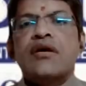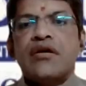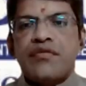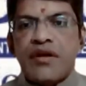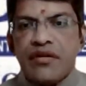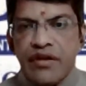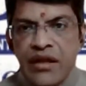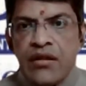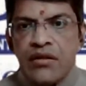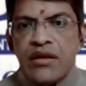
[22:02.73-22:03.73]
the
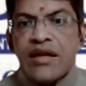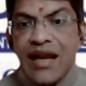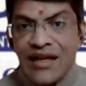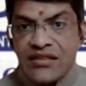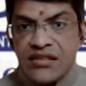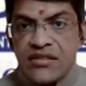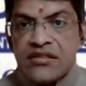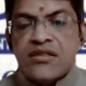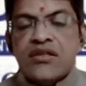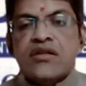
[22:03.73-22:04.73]
real
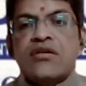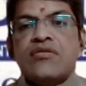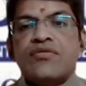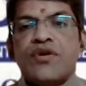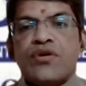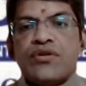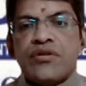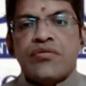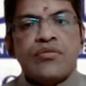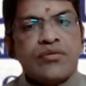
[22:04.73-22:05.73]
classes for
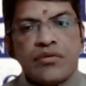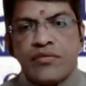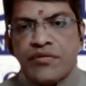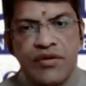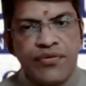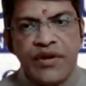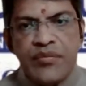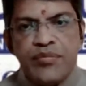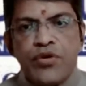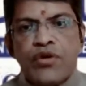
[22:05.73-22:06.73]

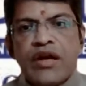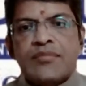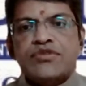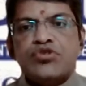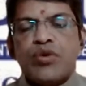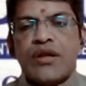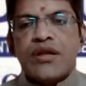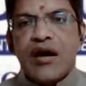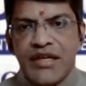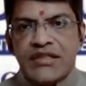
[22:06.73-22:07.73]
different programs will
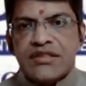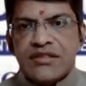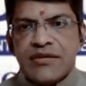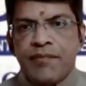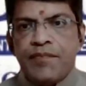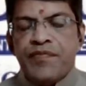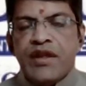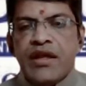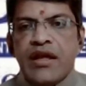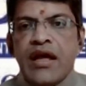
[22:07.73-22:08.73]
commence.
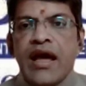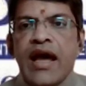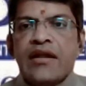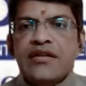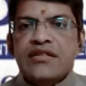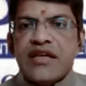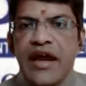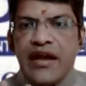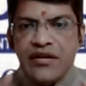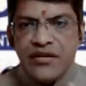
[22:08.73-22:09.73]
And this
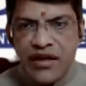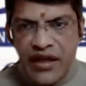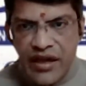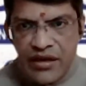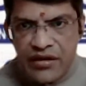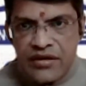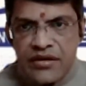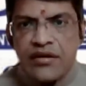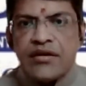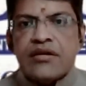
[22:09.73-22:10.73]
entire
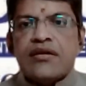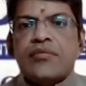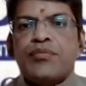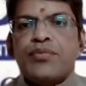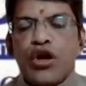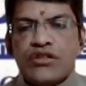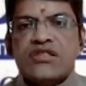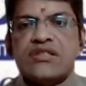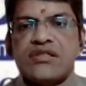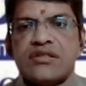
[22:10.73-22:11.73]

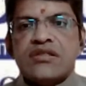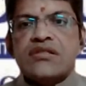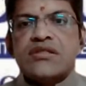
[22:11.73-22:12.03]
process